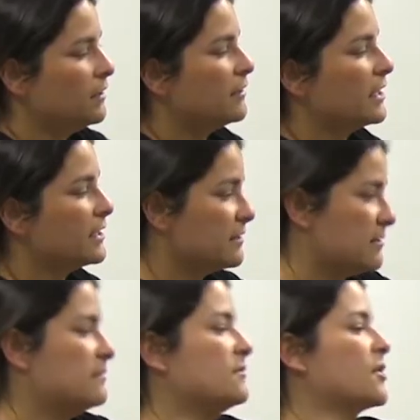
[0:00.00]
that
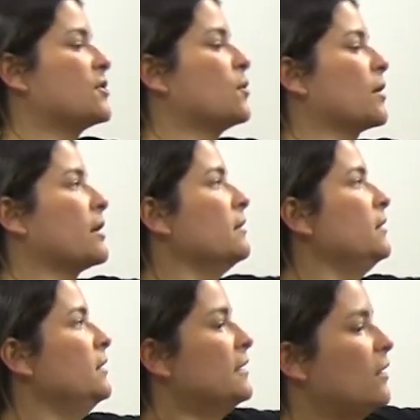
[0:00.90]
it's secured.
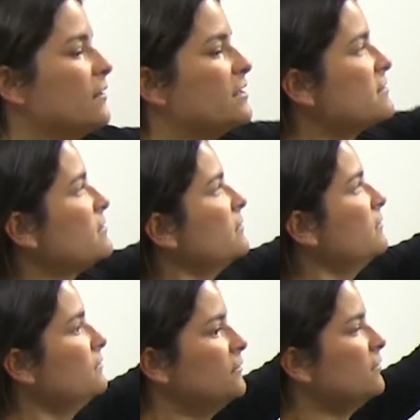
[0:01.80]
Now this
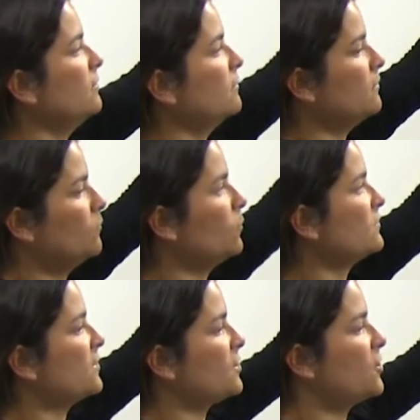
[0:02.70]
will
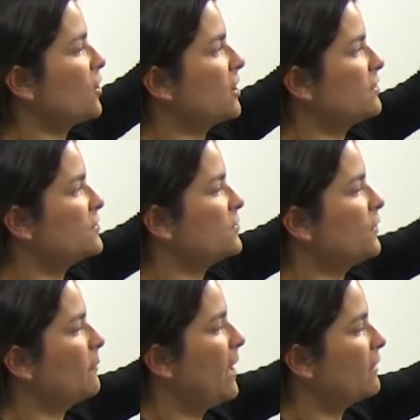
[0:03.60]
secure to
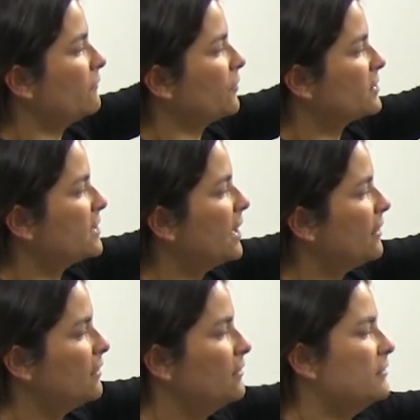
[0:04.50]
the back of your
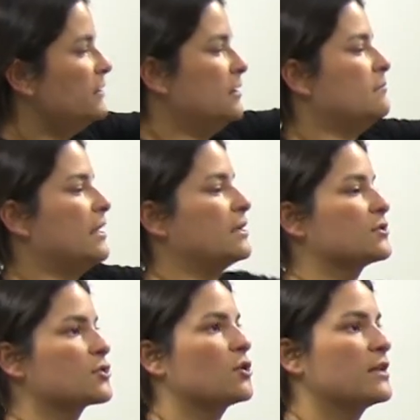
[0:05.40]
tire, making
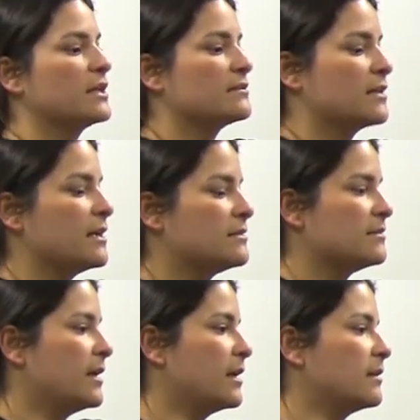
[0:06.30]
sure that it's
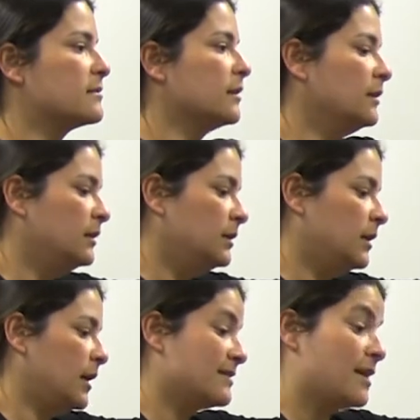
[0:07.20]
nice and
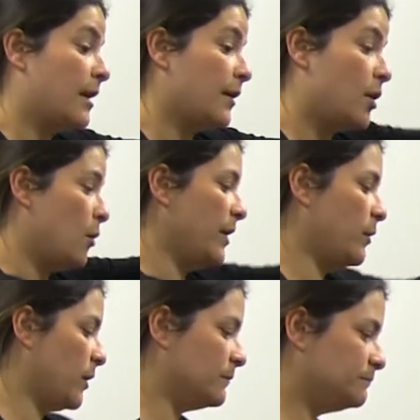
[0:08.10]
uh, it's not going to go
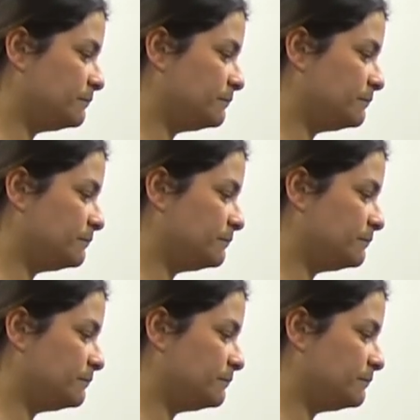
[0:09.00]
anywhere.